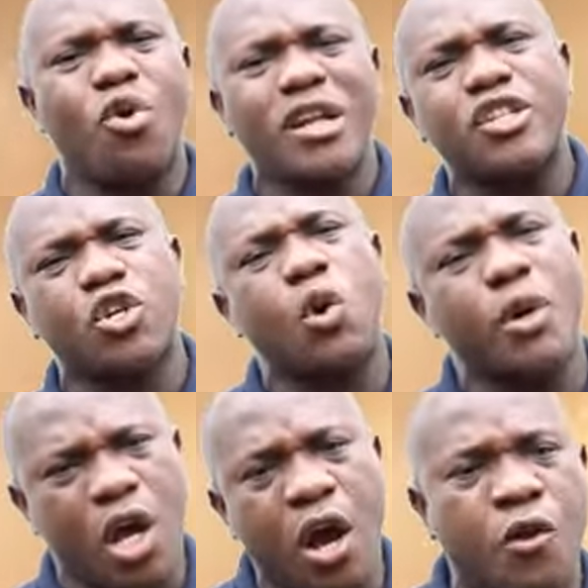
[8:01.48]
What is
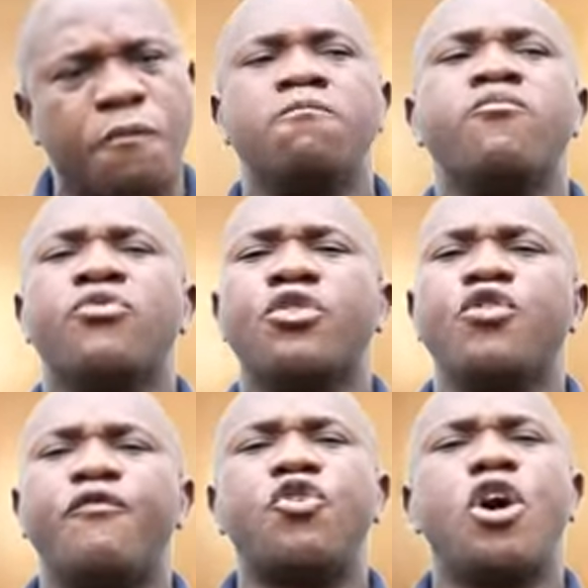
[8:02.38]
going on?
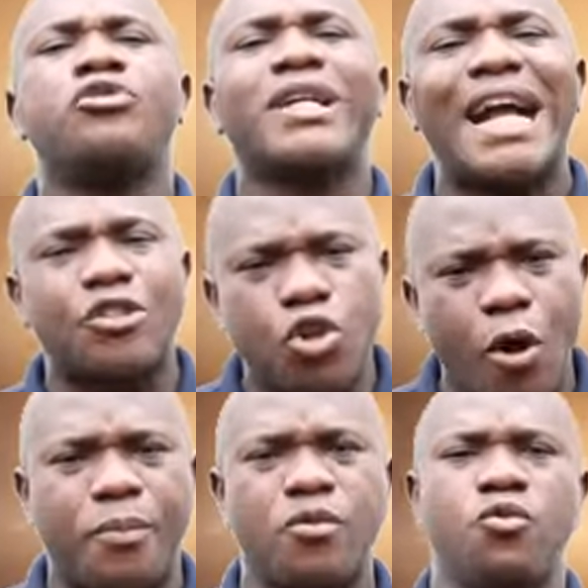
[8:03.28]
You've got to catch
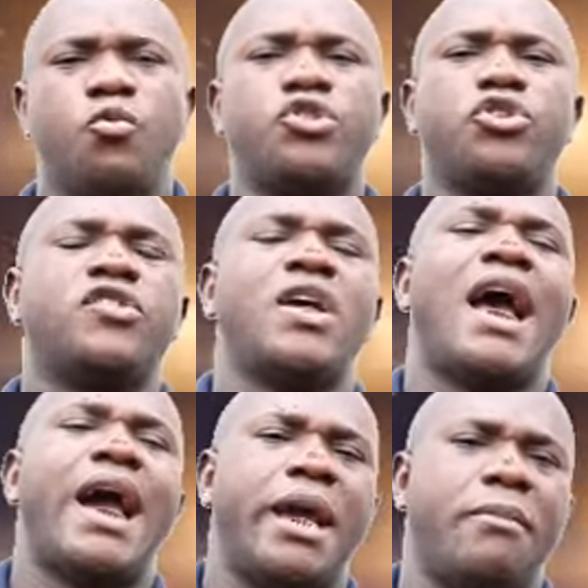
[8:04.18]
up with your
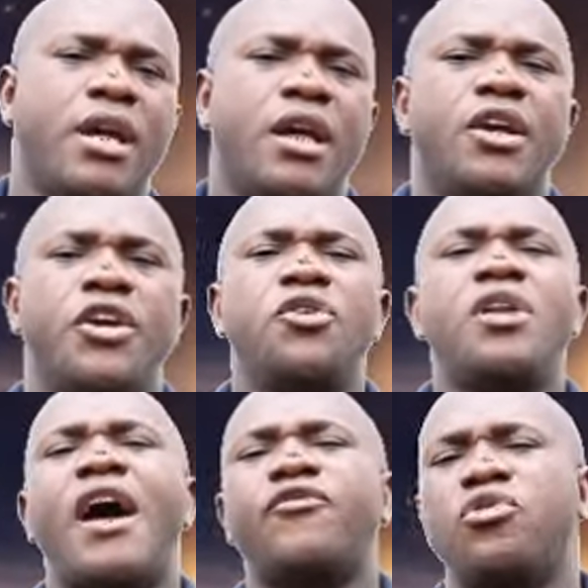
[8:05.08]
time. You don't
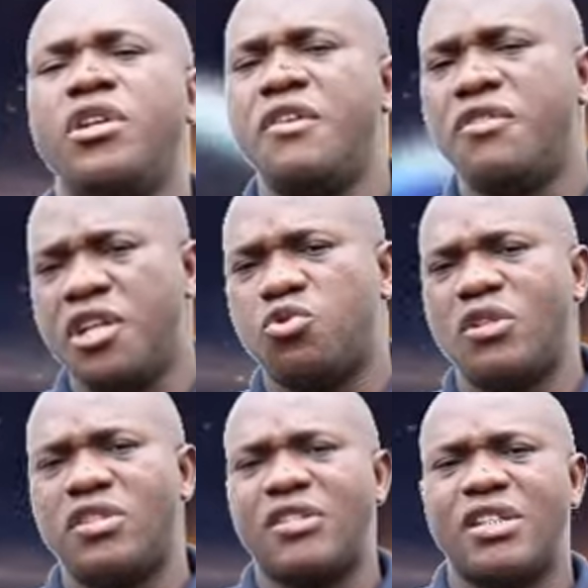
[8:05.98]
have to live in the
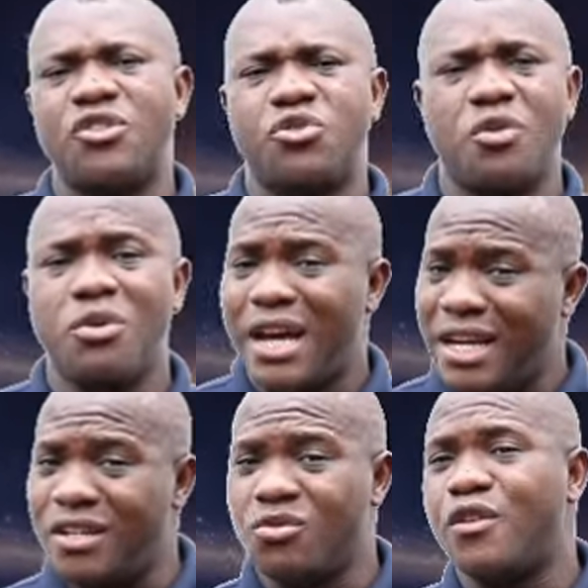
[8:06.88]
20th century. We are in
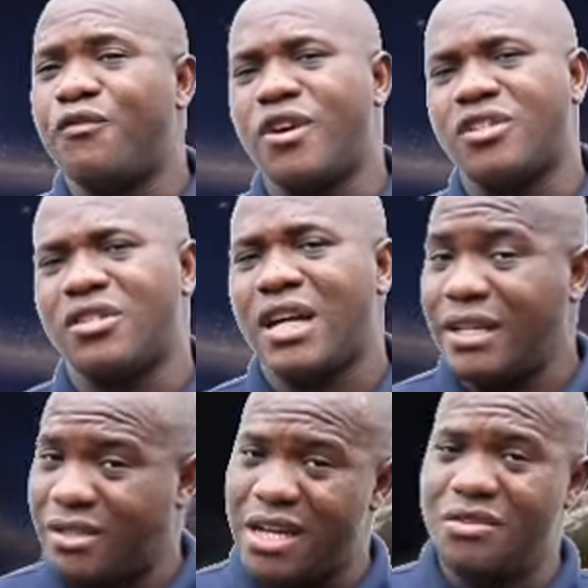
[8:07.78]
the 21st. I
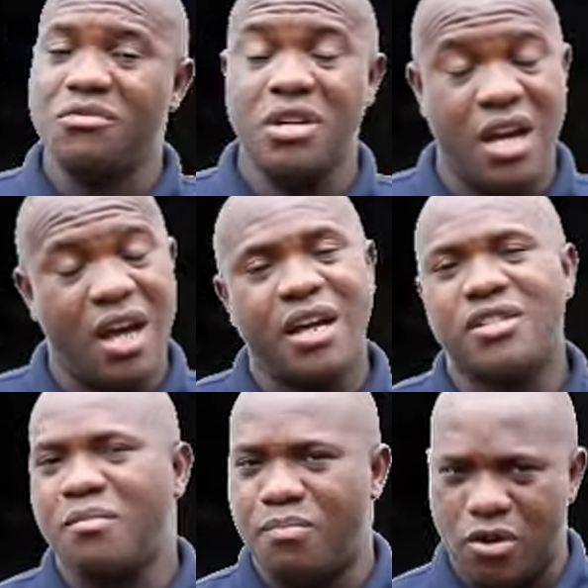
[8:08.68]
tell you, yeah, it's
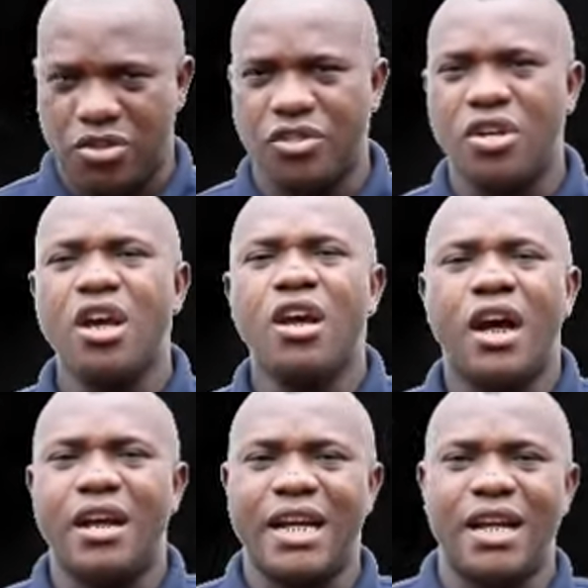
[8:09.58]
important.
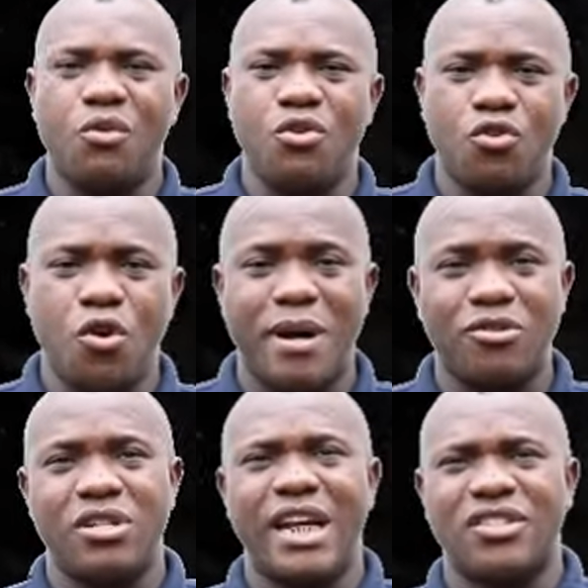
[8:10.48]
And either will you go back
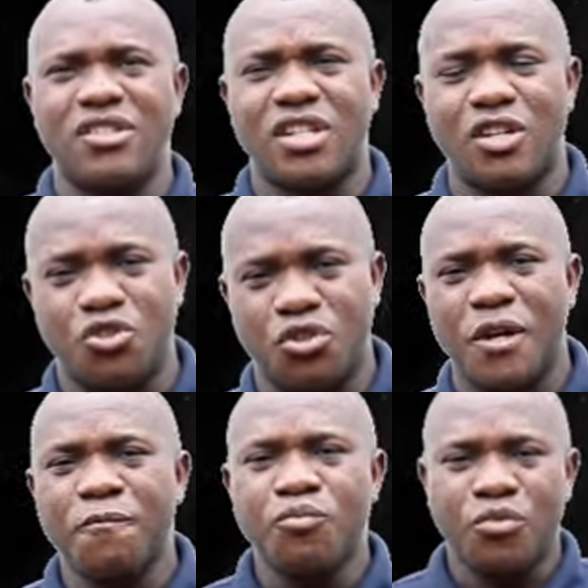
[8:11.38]
to the 19th century.
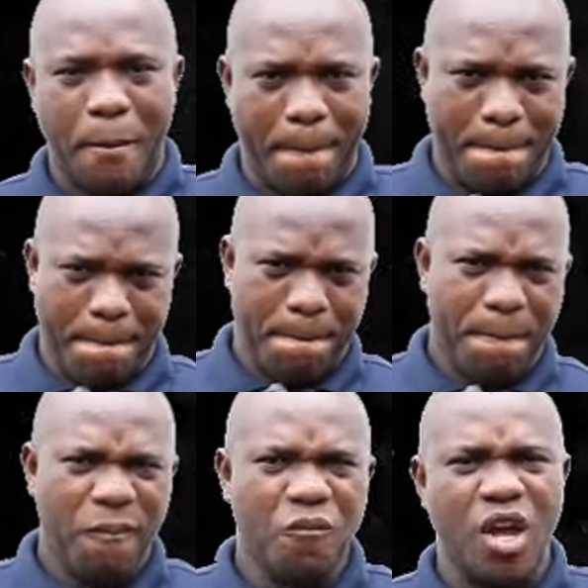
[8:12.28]

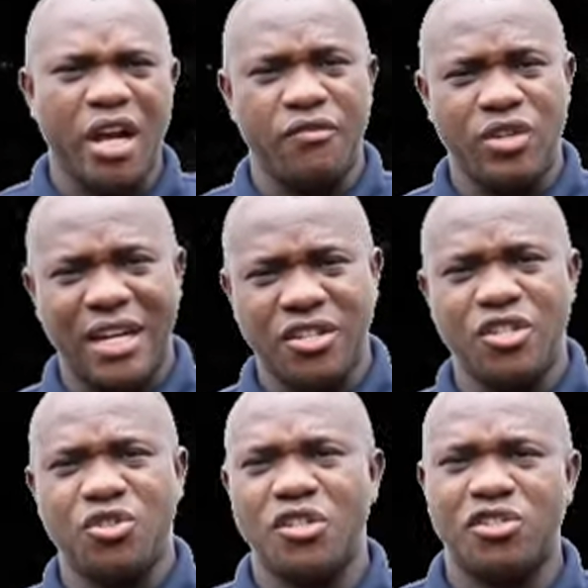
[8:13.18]
If that
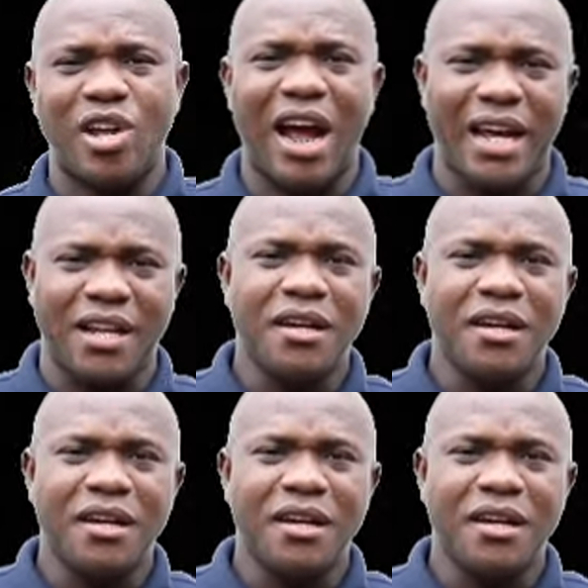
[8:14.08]
is your style,